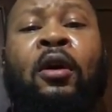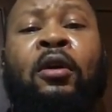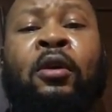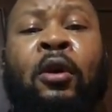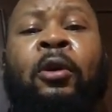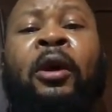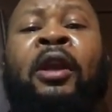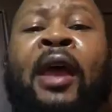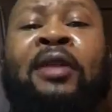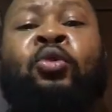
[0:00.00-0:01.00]
you know,
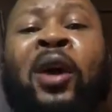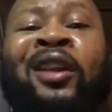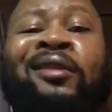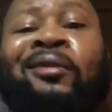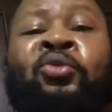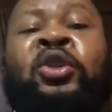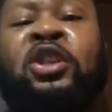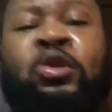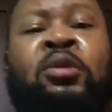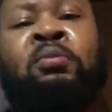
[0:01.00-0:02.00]
and that's what we
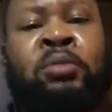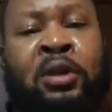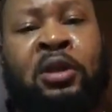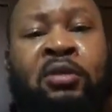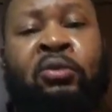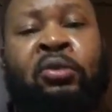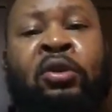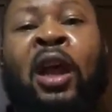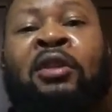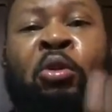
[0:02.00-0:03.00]
should be.
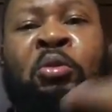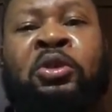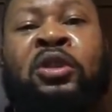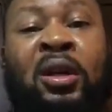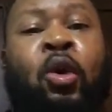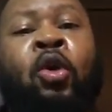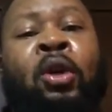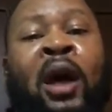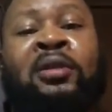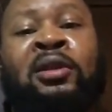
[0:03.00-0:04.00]
That's what we should
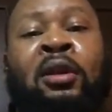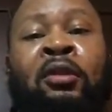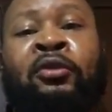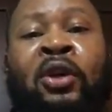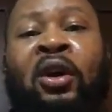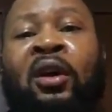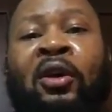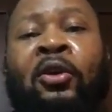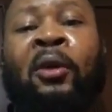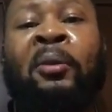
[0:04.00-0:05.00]
call ourselves.
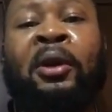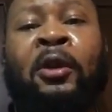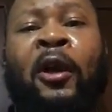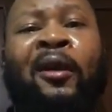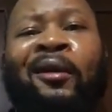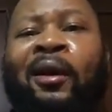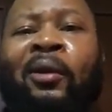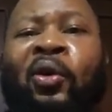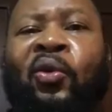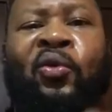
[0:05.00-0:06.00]
You know what I mean?
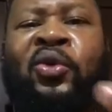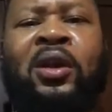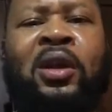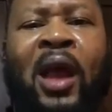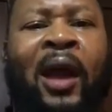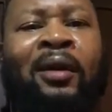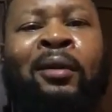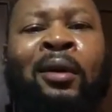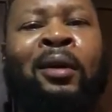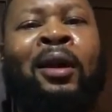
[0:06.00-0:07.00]
We
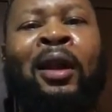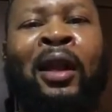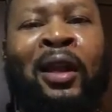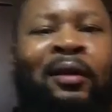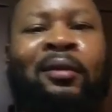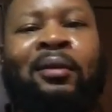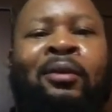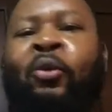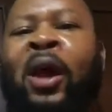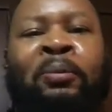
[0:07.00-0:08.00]
not gonna let
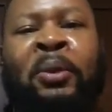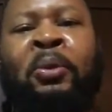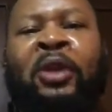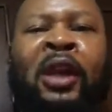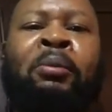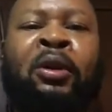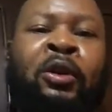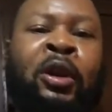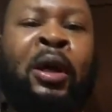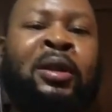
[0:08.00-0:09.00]
white people
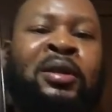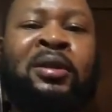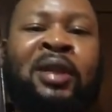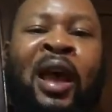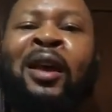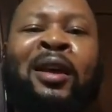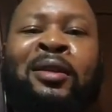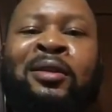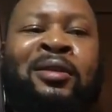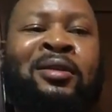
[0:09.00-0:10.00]
label us
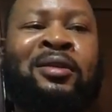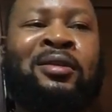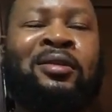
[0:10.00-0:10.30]
as